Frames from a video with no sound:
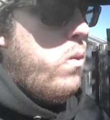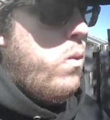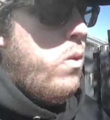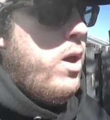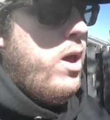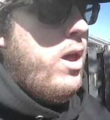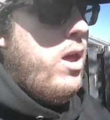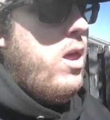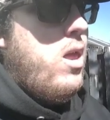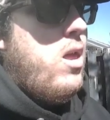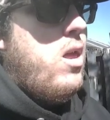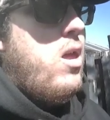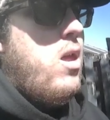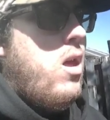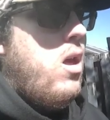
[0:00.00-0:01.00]
what,
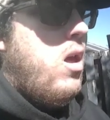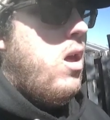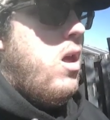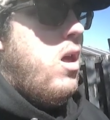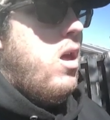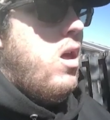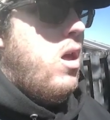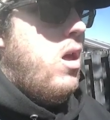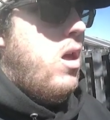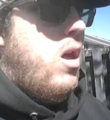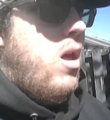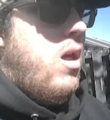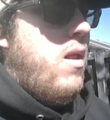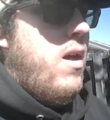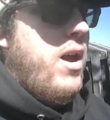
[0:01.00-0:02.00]

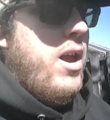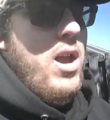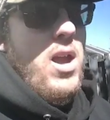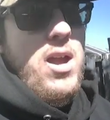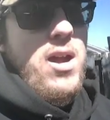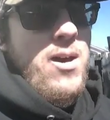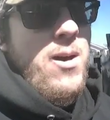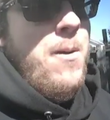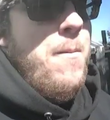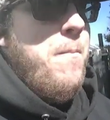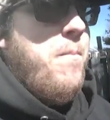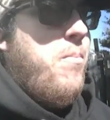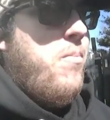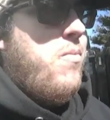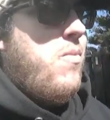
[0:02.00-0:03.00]
like,
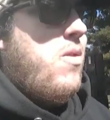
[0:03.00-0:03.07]
um,